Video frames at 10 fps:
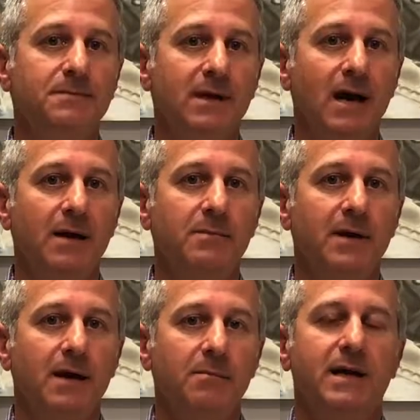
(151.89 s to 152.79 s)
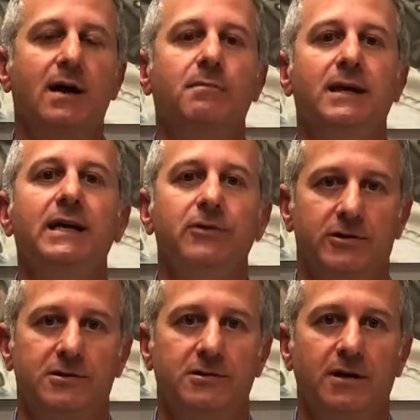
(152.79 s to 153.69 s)
time, become
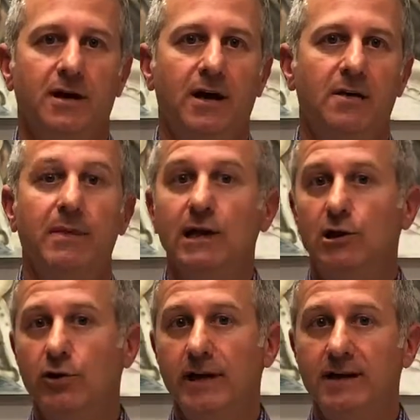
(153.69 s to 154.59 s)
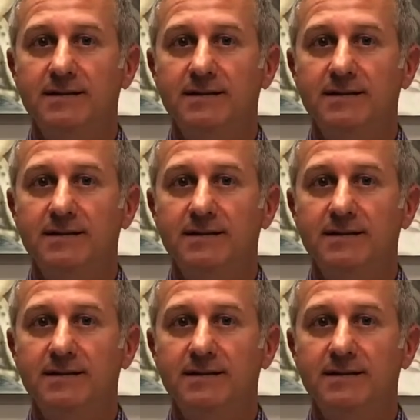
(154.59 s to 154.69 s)
leaders uh, by learning